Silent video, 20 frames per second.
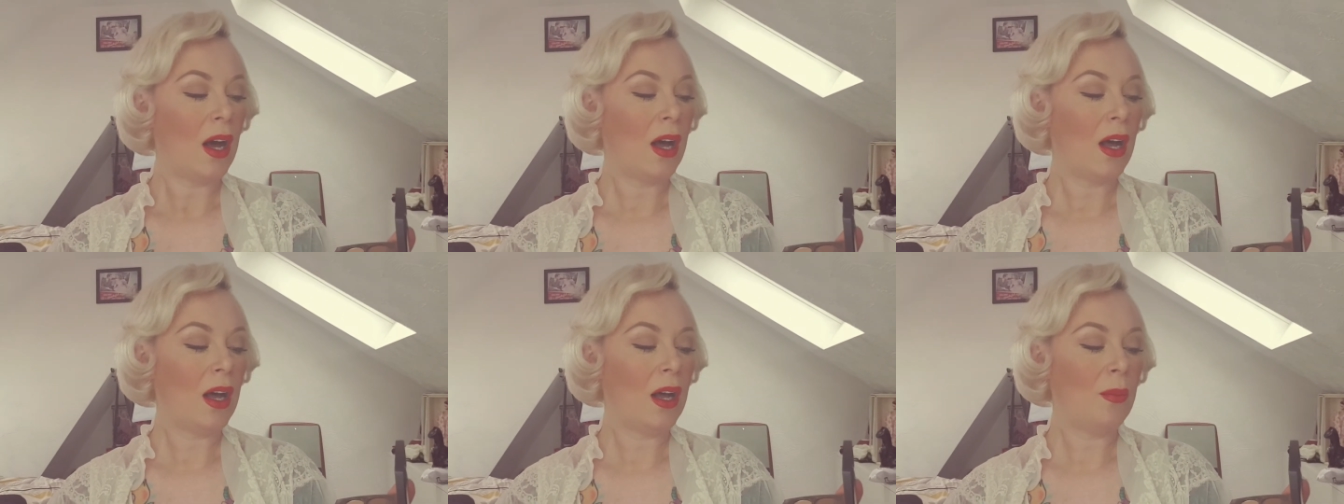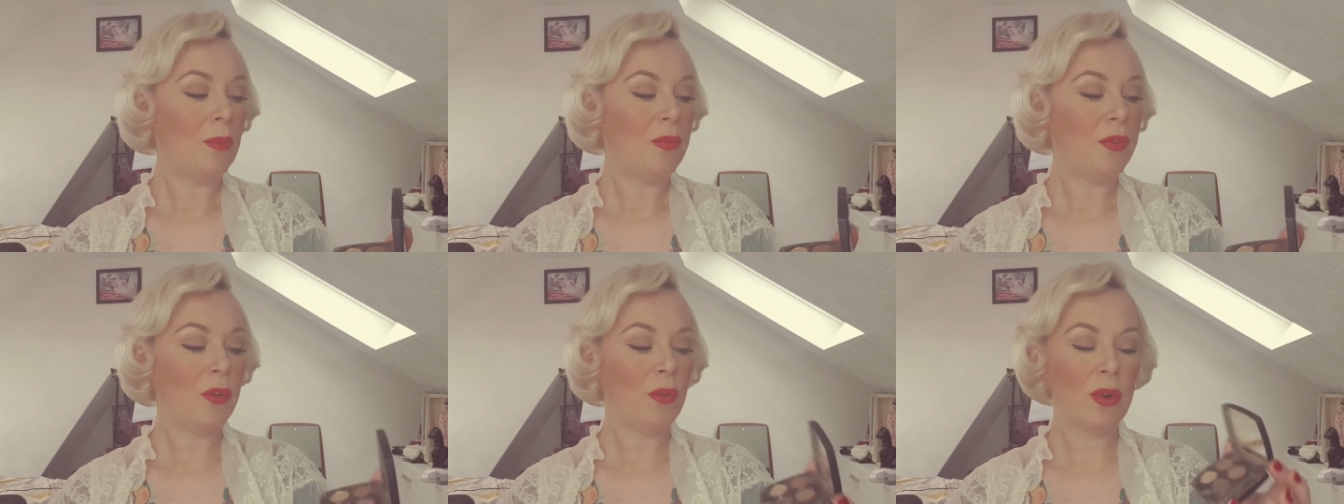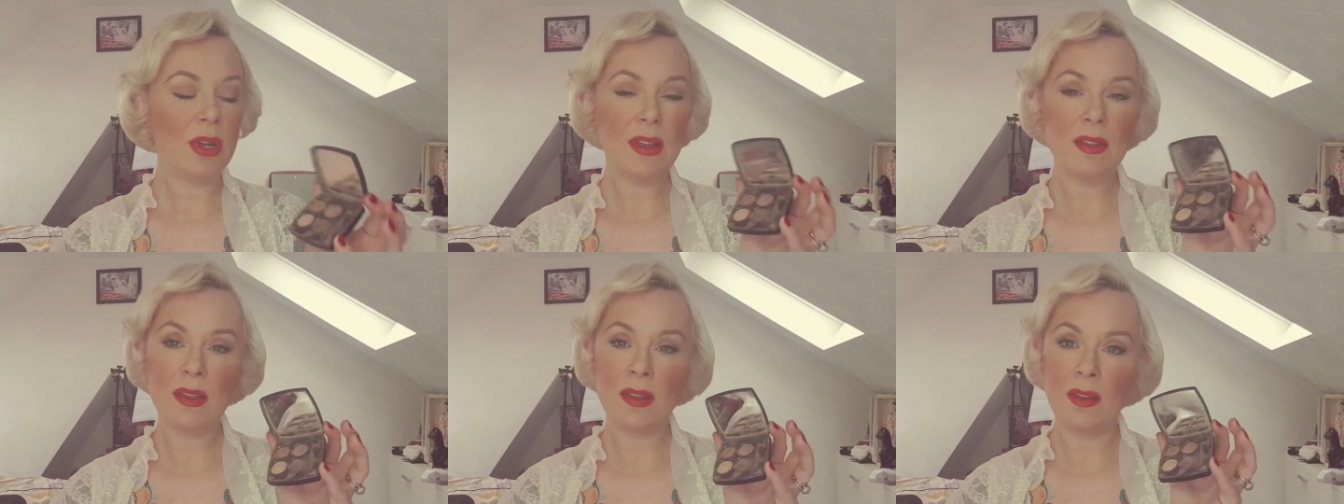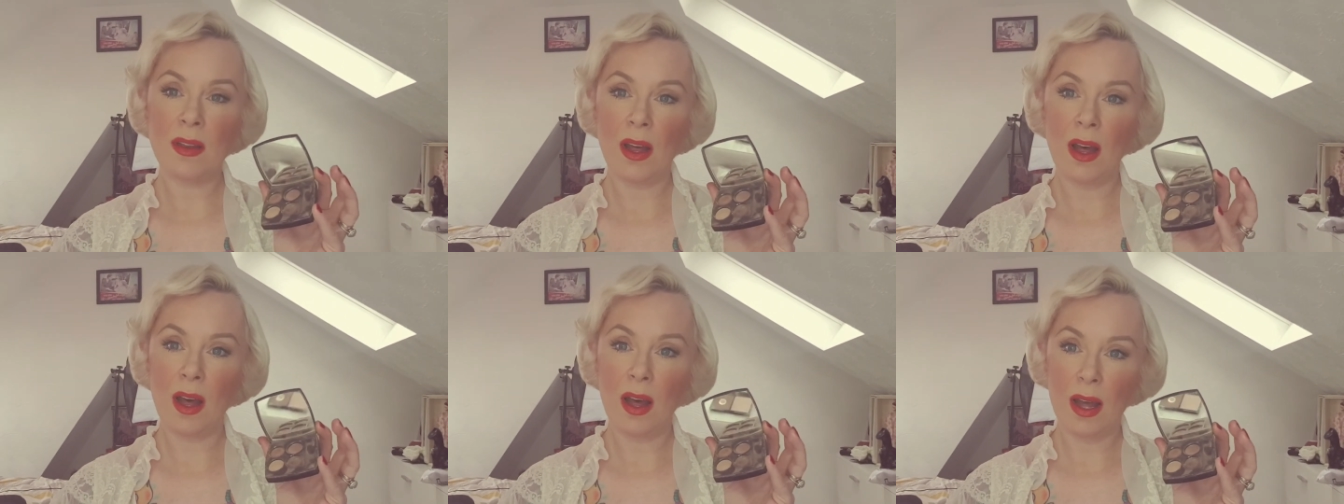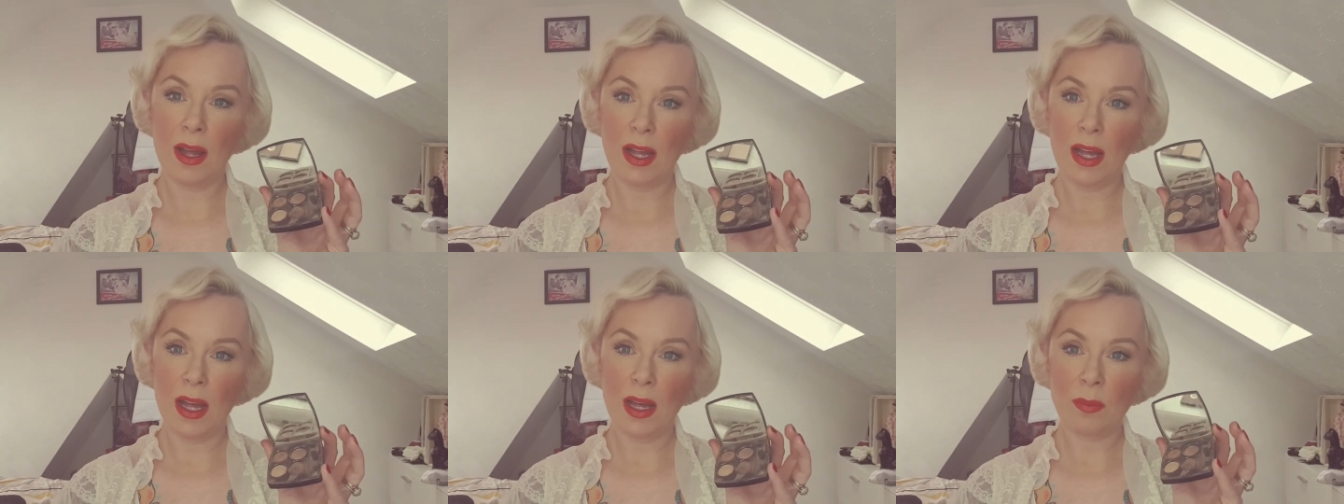The reason that
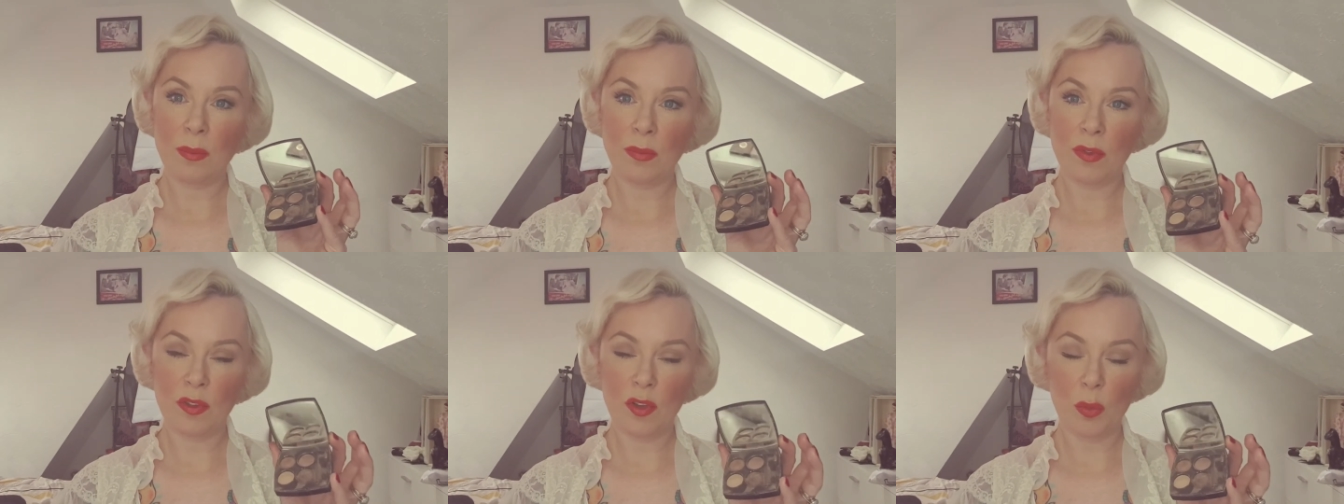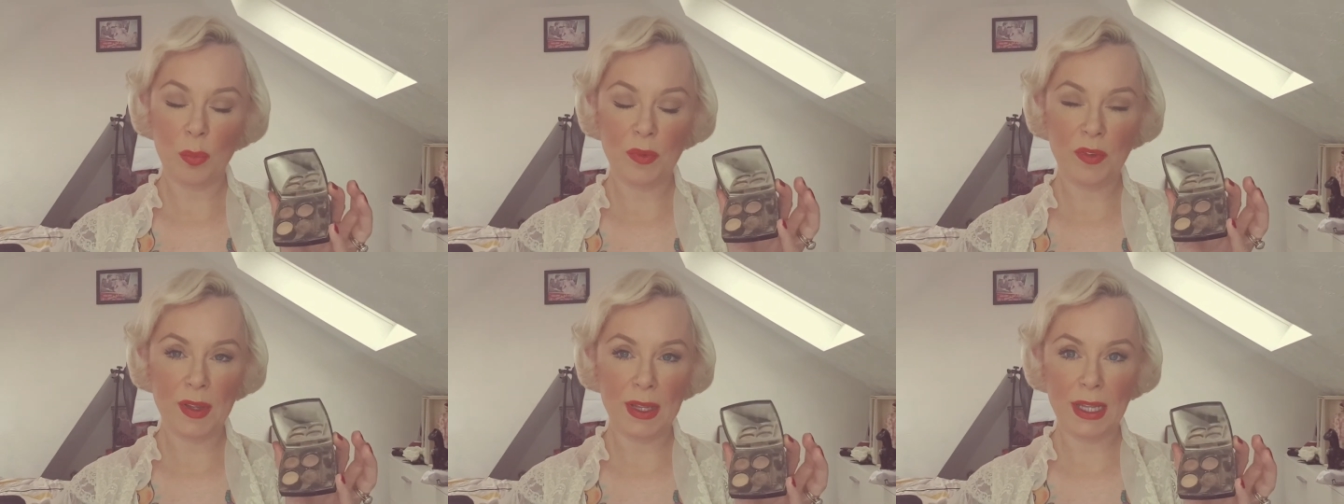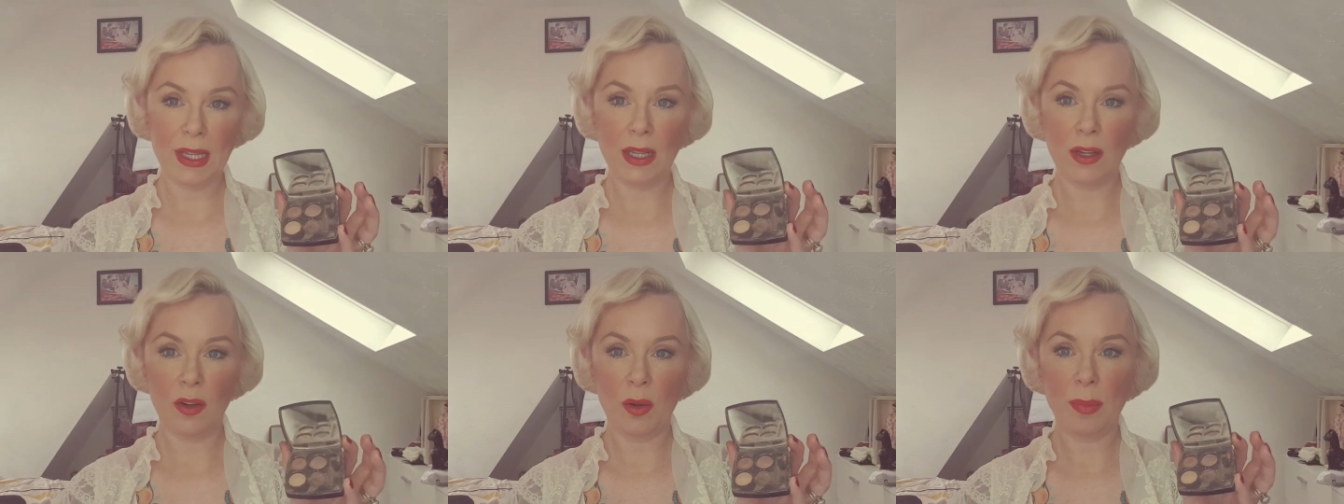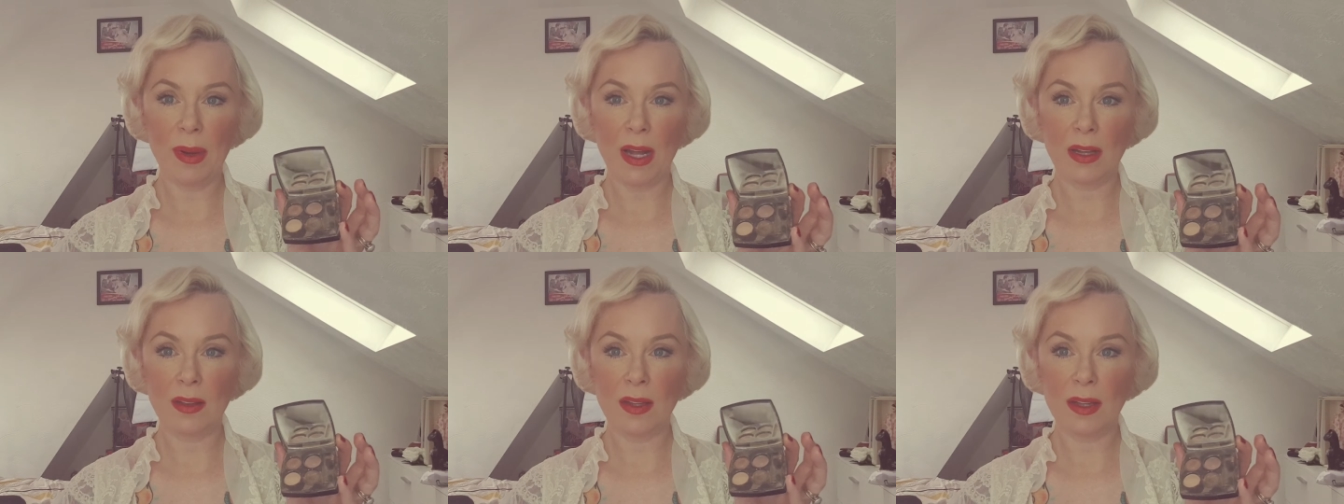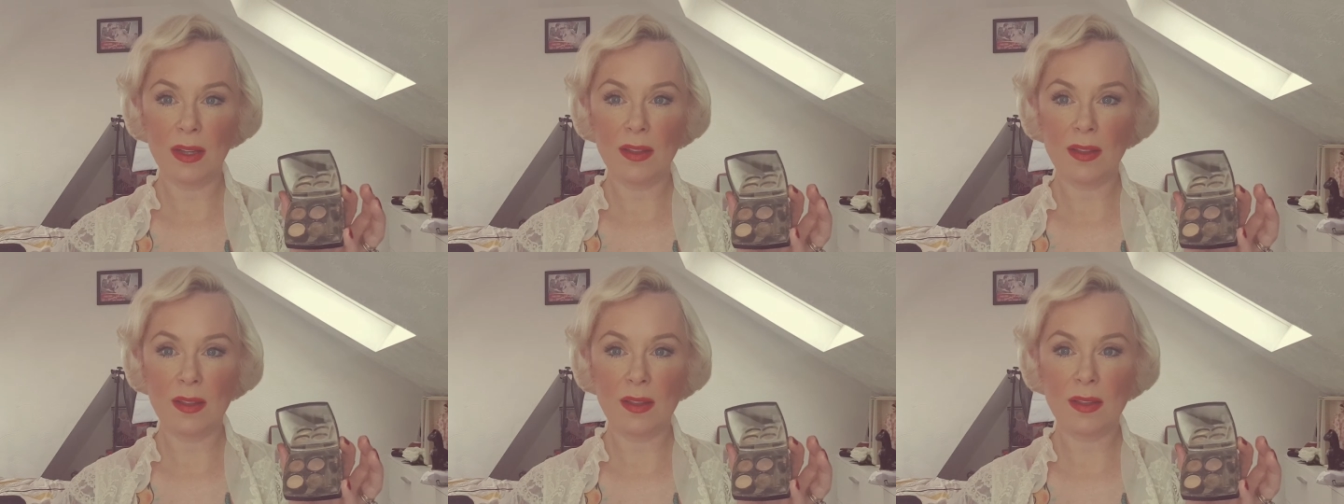I am so particular about
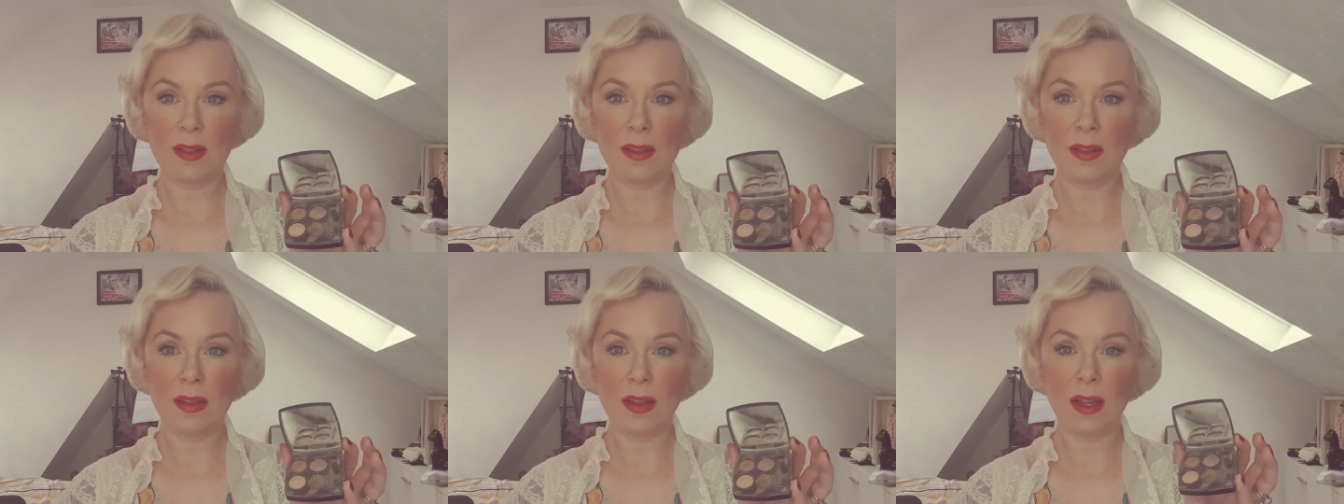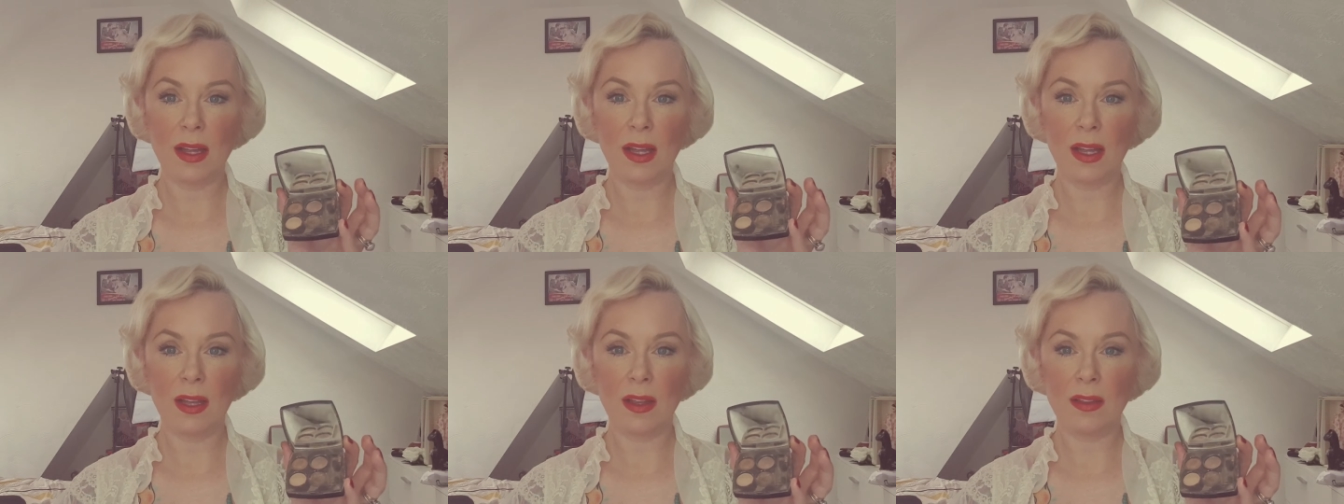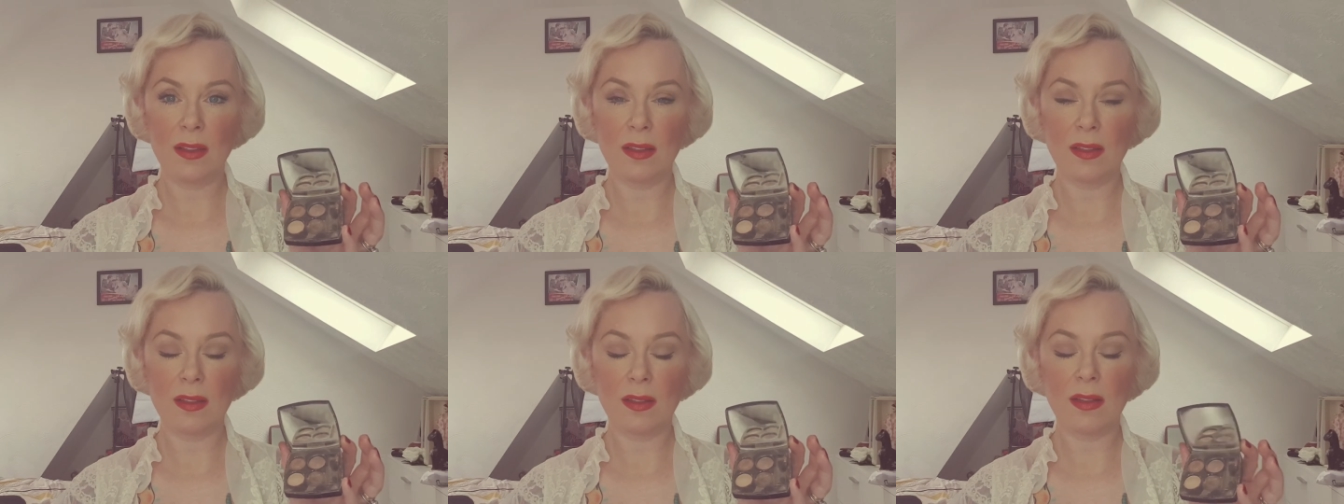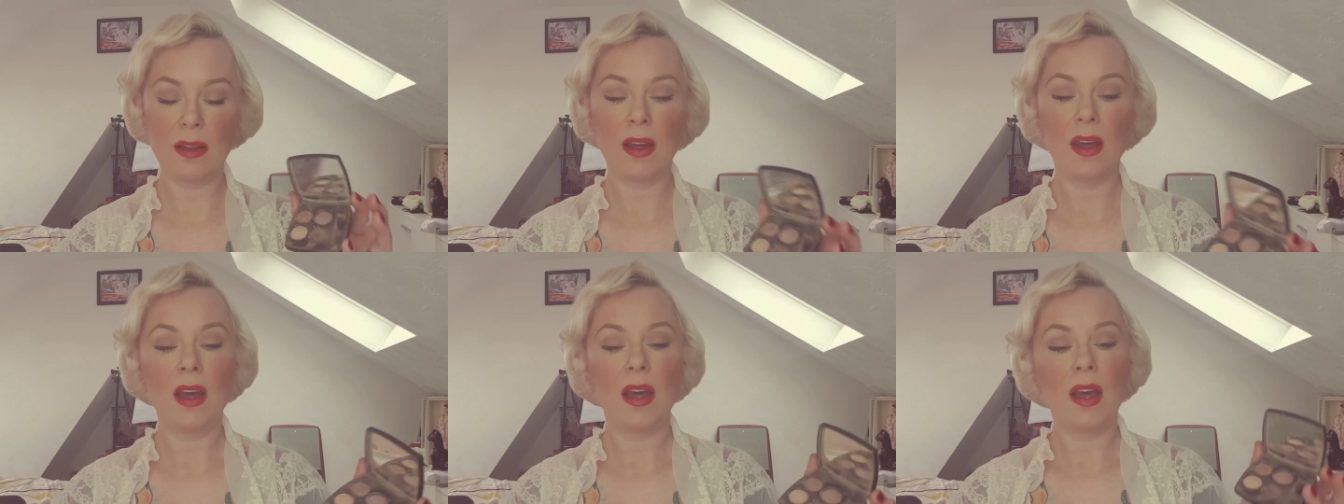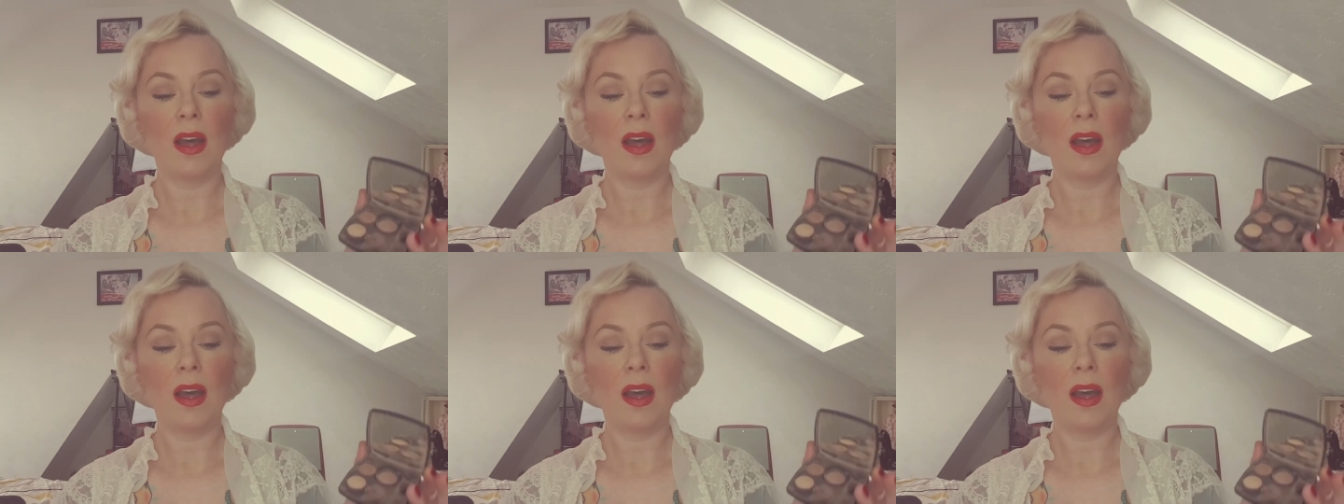this is